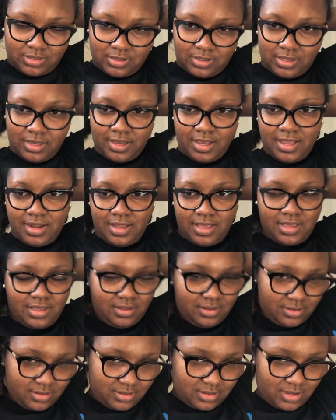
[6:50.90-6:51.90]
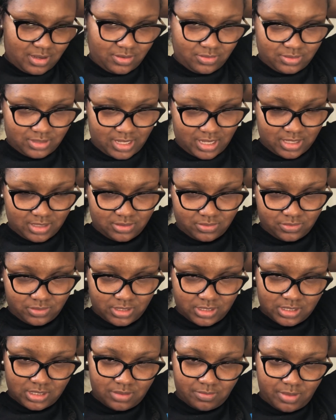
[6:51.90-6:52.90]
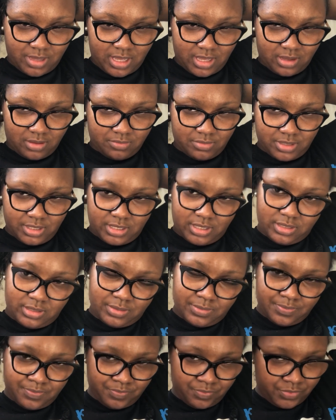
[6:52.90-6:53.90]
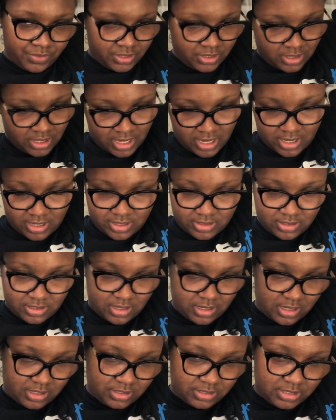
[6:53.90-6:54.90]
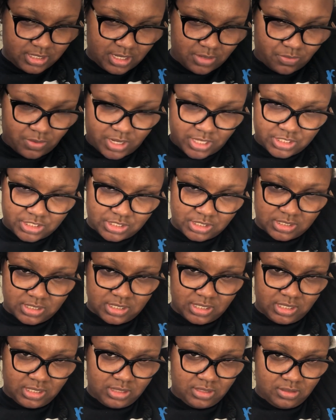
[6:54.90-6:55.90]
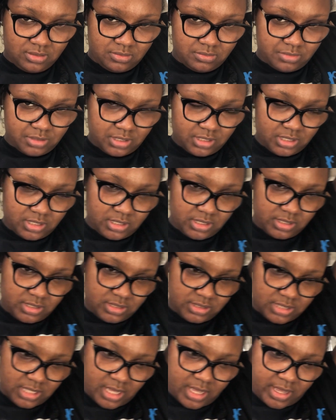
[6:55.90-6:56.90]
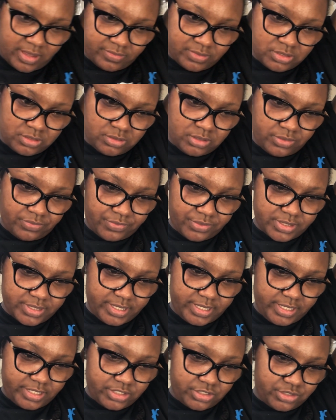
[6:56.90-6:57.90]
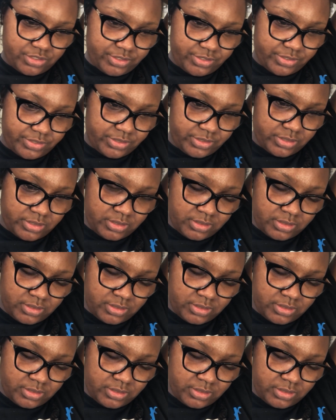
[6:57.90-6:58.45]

I kind of don't like the ones in the back, but I understand why she did them, because I have 2 different textures.